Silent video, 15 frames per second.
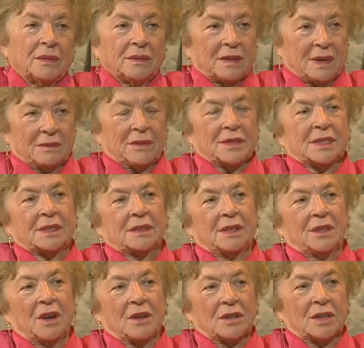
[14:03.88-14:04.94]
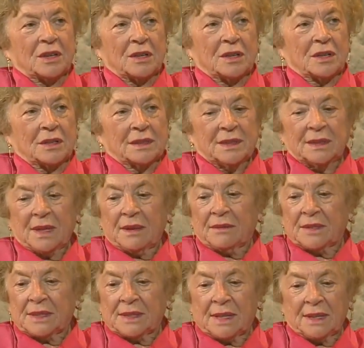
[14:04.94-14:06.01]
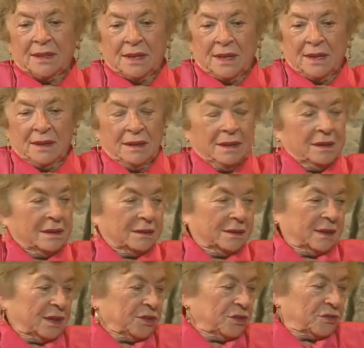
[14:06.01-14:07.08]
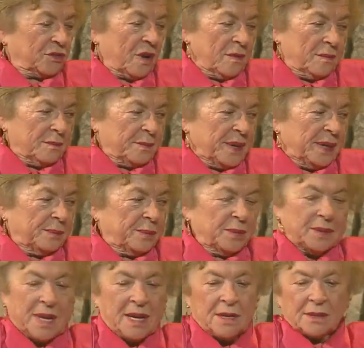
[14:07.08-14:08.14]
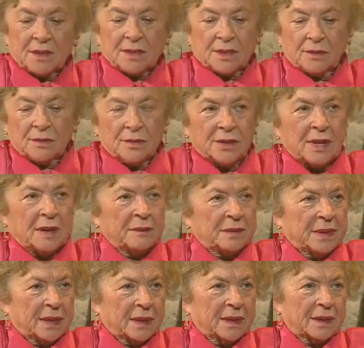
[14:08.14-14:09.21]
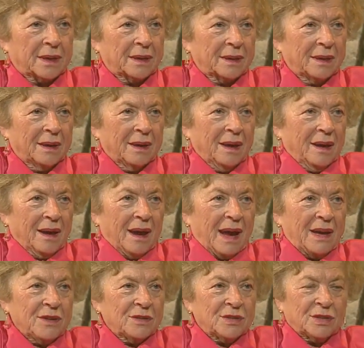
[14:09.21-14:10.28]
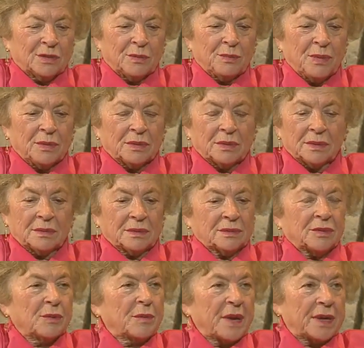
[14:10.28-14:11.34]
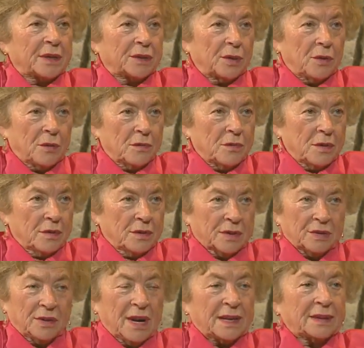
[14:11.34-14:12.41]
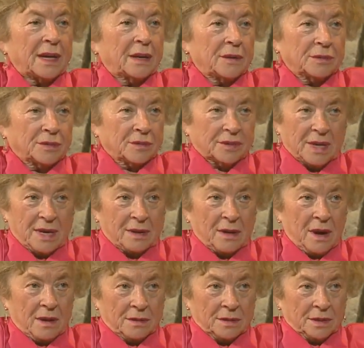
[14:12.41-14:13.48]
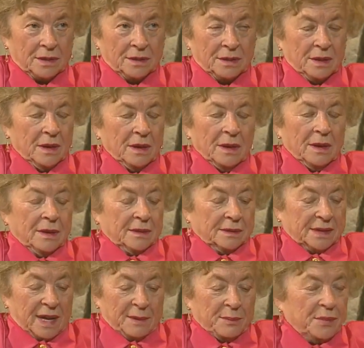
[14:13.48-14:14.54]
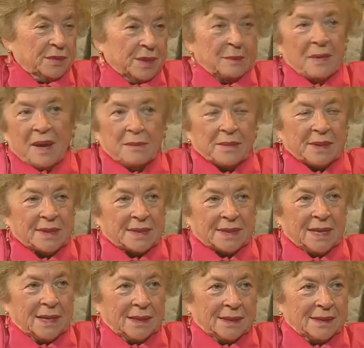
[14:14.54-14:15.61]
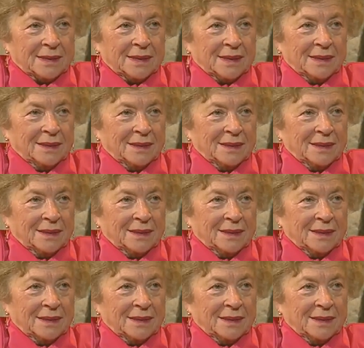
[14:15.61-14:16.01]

there was young girls, they were sitting, they should come peel potatoes, do something. I used to put, to make dough. You're not allowed to take out. So I put in my braziers,